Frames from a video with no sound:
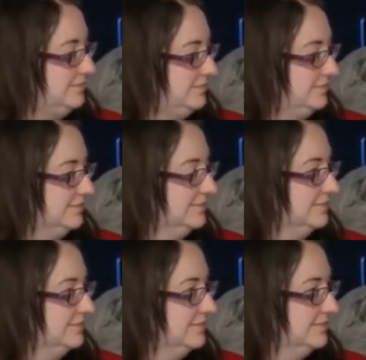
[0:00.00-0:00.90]

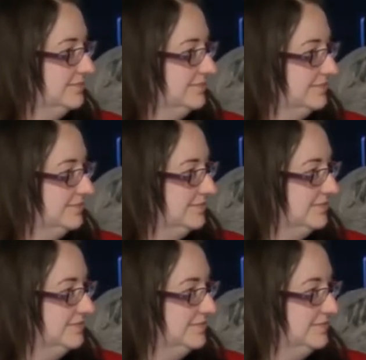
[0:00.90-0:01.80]

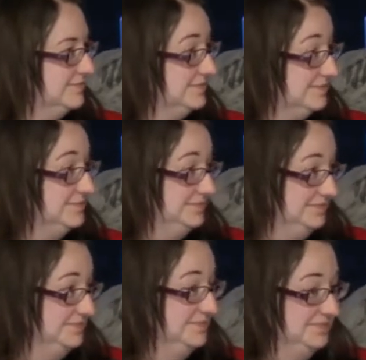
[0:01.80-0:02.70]

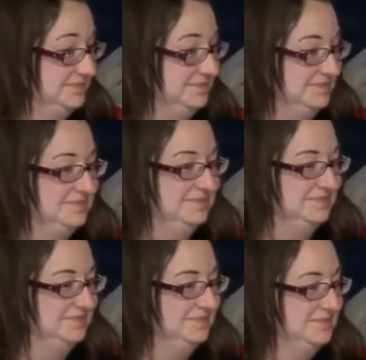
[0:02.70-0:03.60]
No words are spoken by the person on screen.